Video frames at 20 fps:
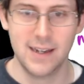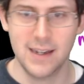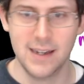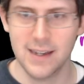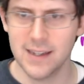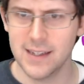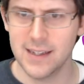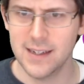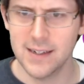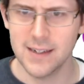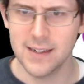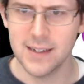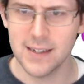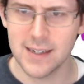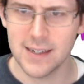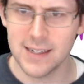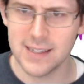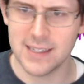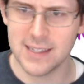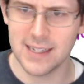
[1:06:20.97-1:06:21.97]

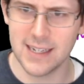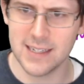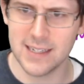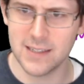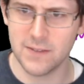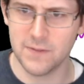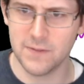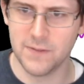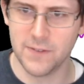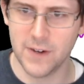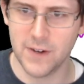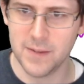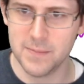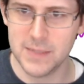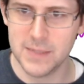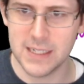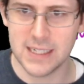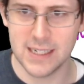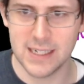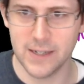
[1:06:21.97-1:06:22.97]
Here it says
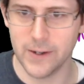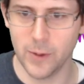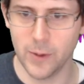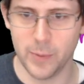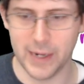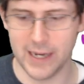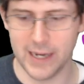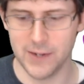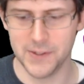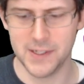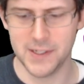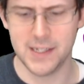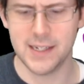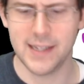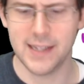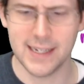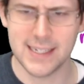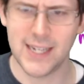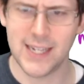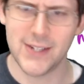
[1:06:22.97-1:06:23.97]
from 0 pounds,
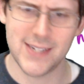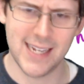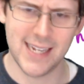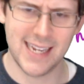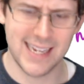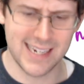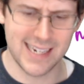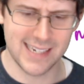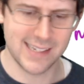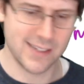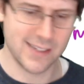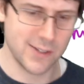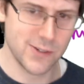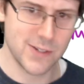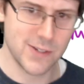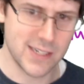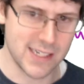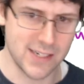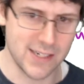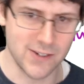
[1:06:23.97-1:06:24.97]
that sounds like it
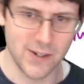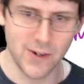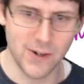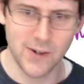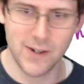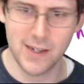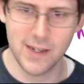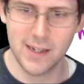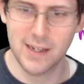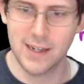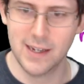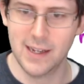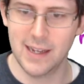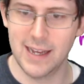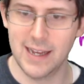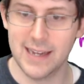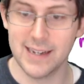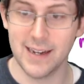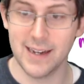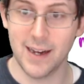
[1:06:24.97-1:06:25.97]
includes 0,
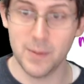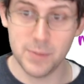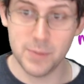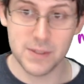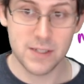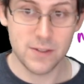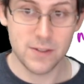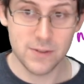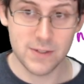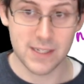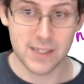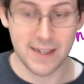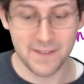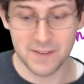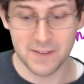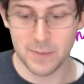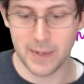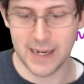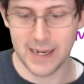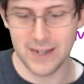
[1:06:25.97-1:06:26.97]
and up to
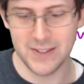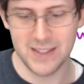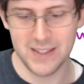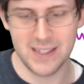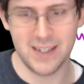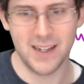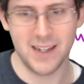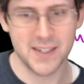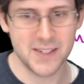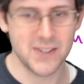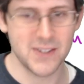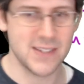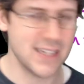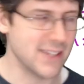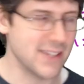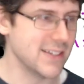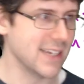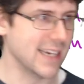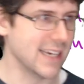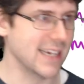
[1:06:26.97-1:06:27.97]
7 pounds also
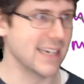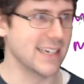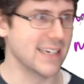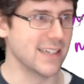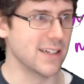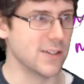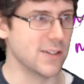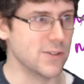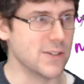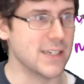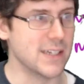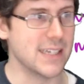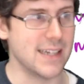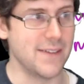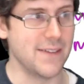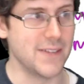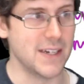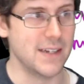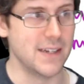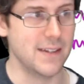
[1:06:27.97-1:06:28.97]
sounds like it includes
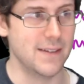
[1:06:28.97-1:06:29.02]
7.